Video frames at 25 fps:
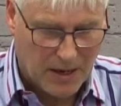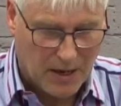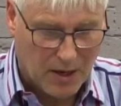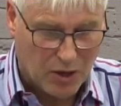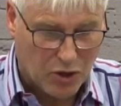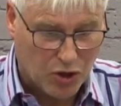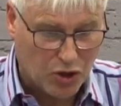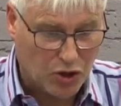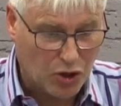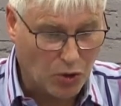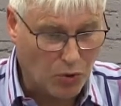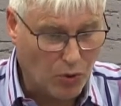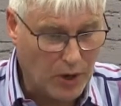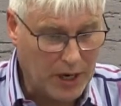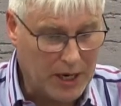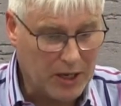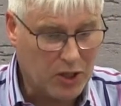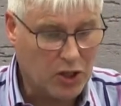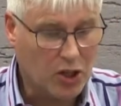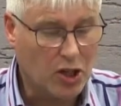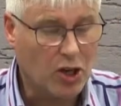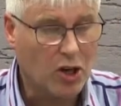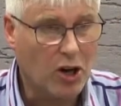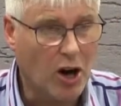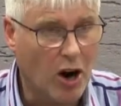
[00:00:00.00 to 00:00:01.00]
So it
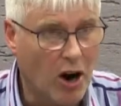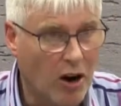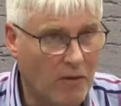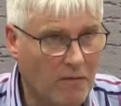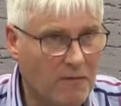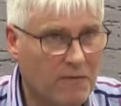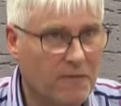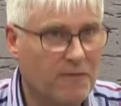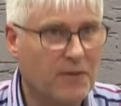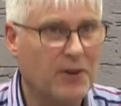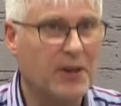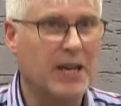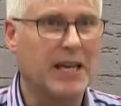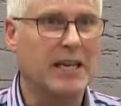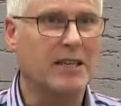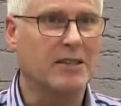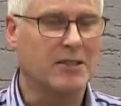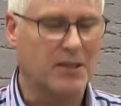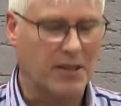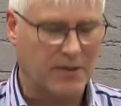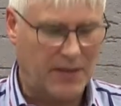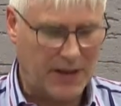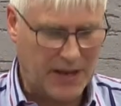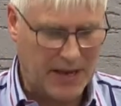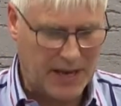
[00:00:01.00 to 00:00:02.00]
is comforting
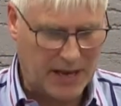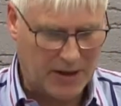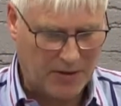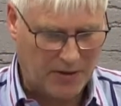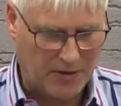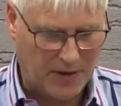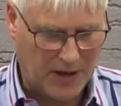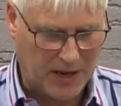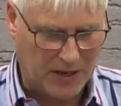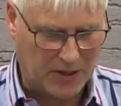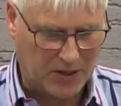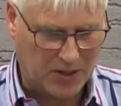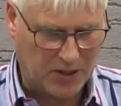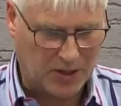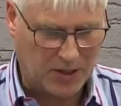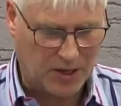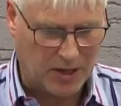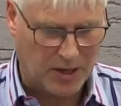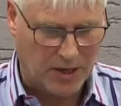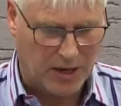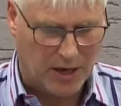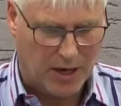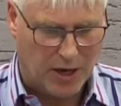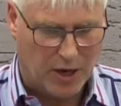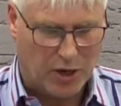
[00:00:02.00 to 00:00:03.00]
to the atheist
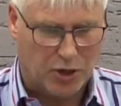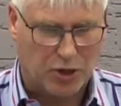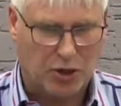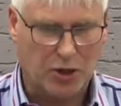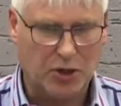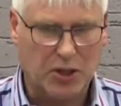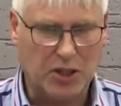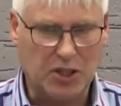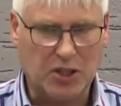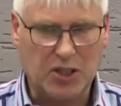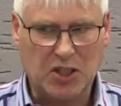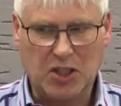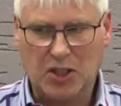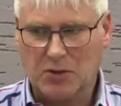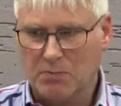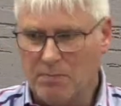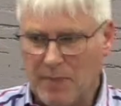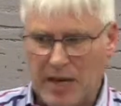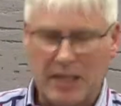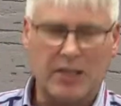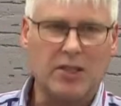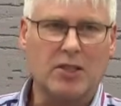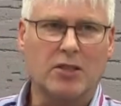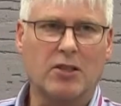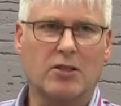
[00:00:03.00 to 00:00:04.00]
to
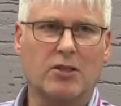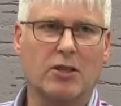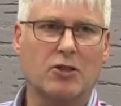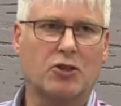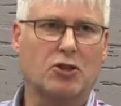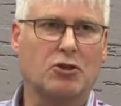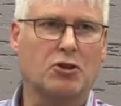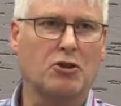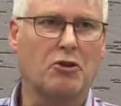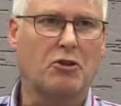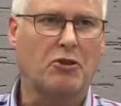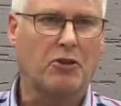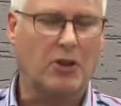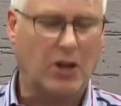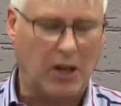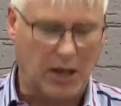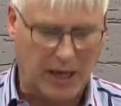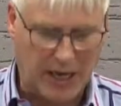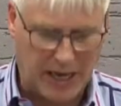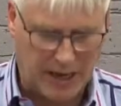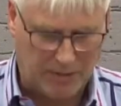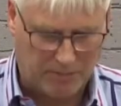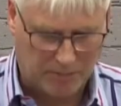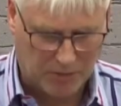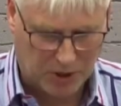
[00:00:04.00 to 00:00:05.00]
dismiss the truth
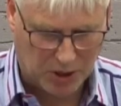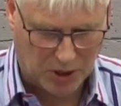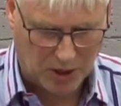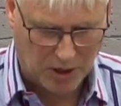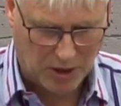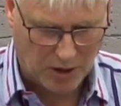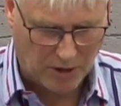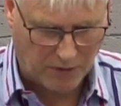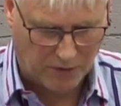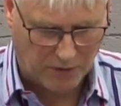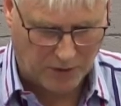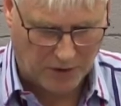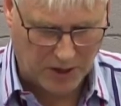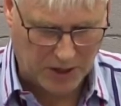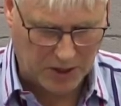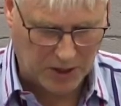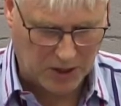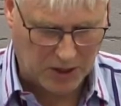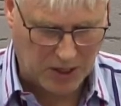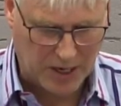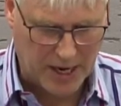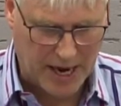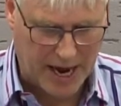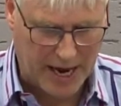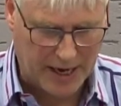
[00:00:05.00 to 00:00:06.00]
claims of
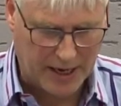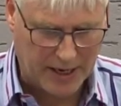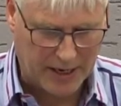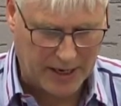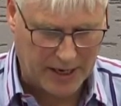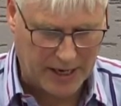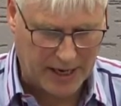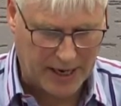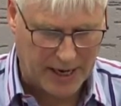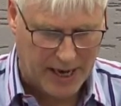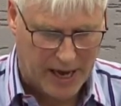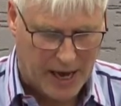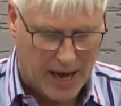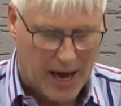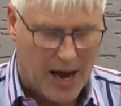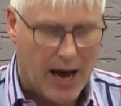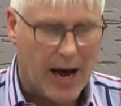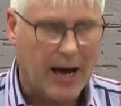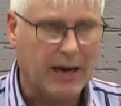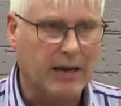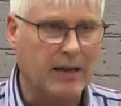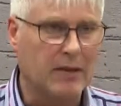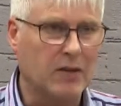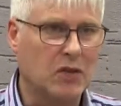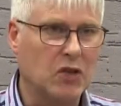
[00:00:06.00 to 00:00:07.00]
Christianity
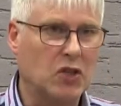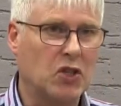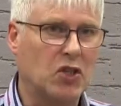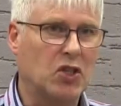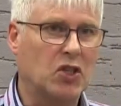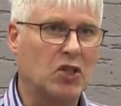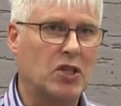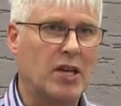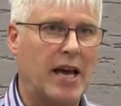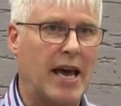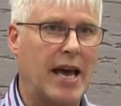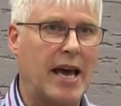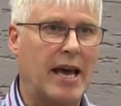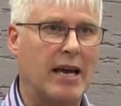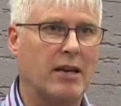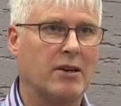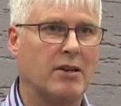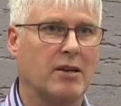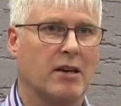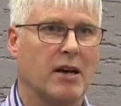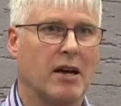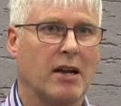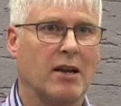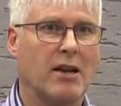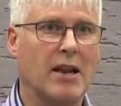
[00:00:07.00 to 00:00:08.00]
and
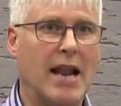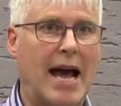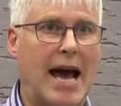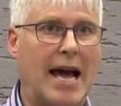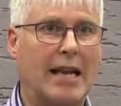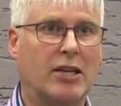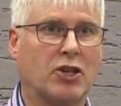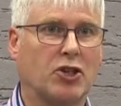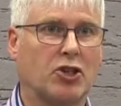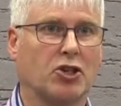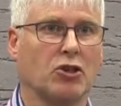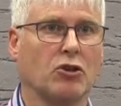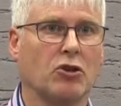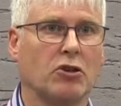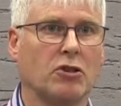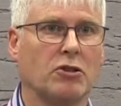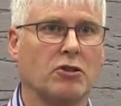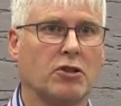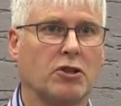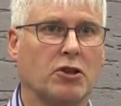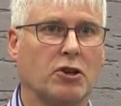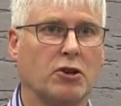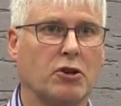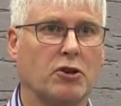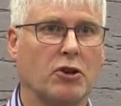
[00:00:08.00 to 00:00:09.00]
instead latch
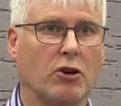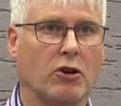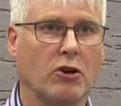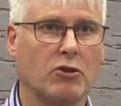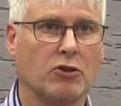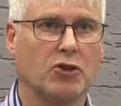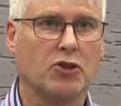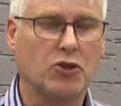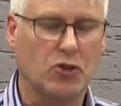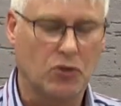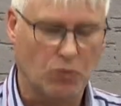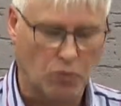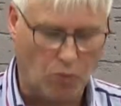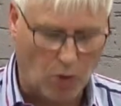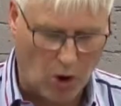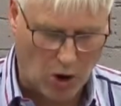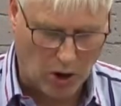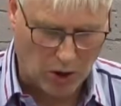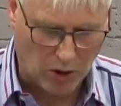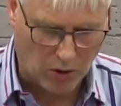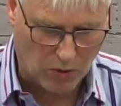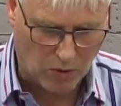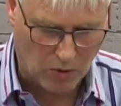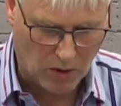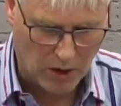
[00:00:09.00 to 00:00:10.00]
onto or
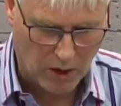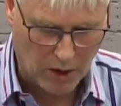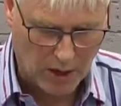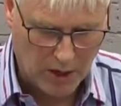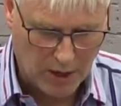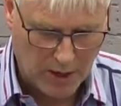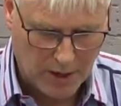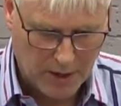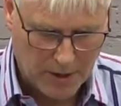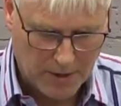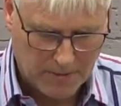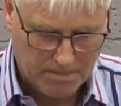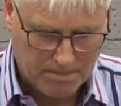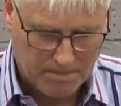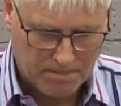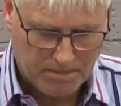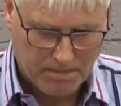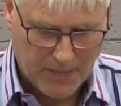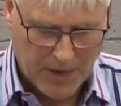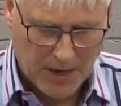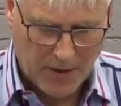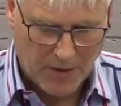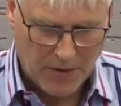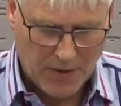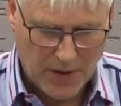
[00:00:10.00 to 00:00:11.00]
swallow
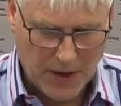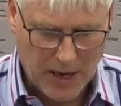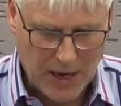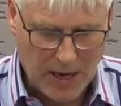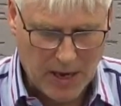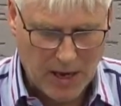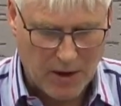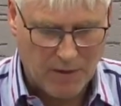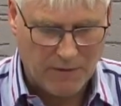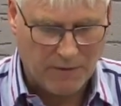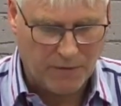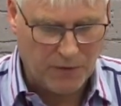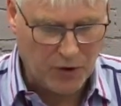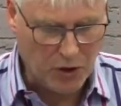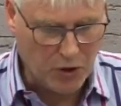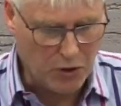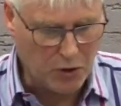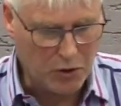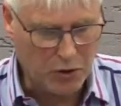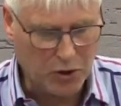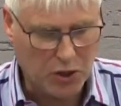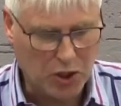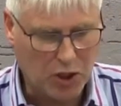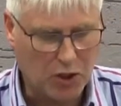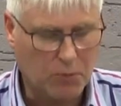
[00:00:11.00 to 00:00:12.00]
the
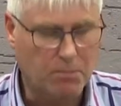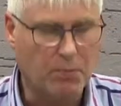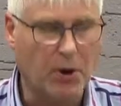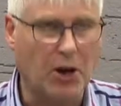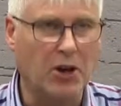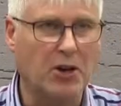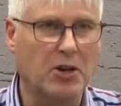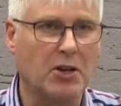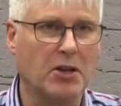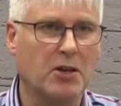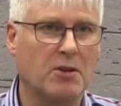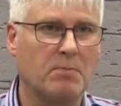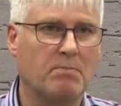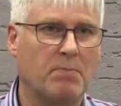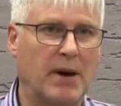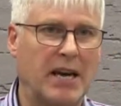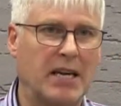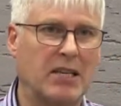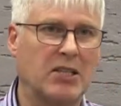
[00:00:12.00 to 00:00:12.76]
views spouted by